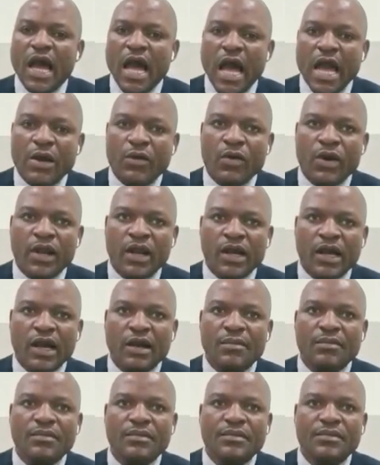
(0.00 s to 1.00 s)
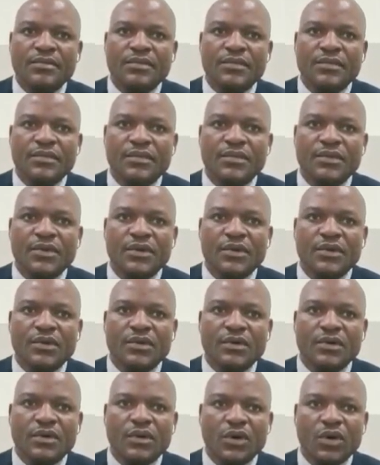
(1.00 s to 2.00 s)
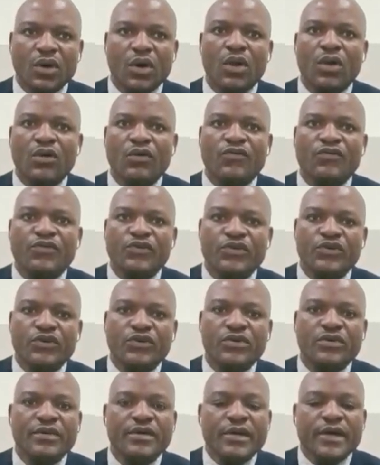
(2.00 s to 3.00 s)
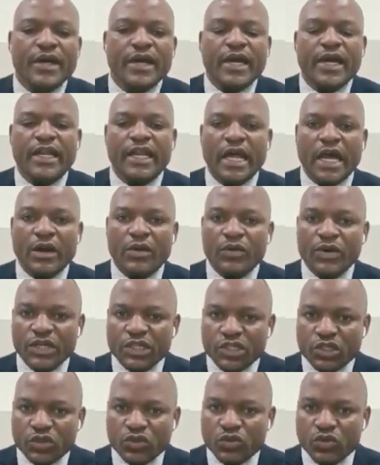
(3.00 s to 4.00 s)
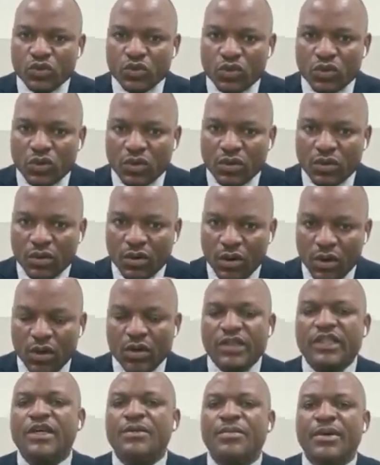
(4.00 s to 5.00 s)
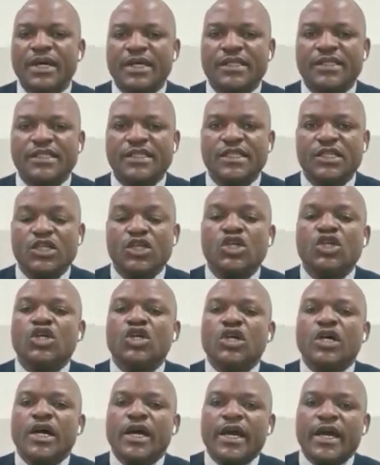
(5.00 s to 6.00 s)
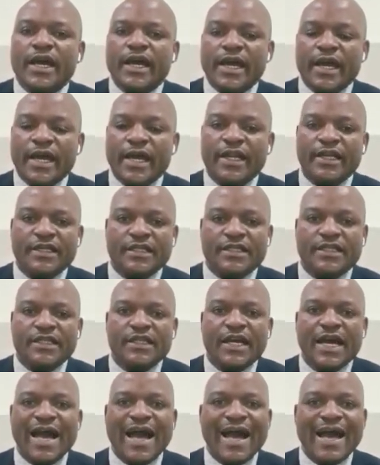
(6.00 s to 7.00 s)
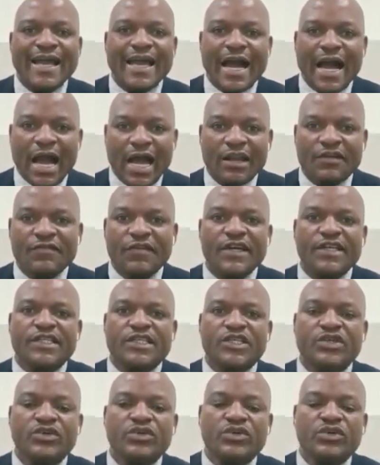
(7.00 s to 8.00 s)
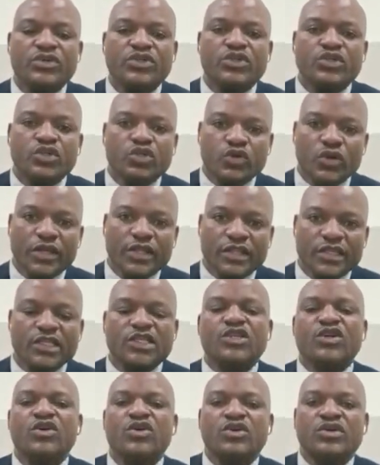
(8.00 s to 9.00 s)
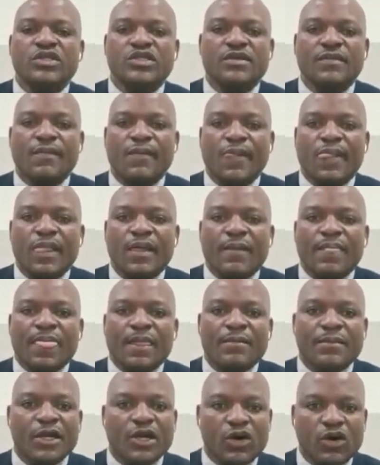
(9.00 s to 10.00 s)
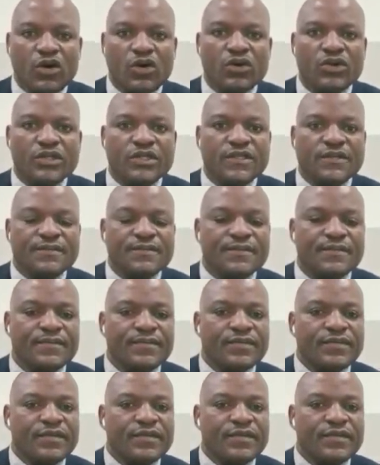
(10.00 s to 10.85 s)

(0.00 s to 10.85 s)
I welcome all of you and I wish you all the best. And I advise you to join this course because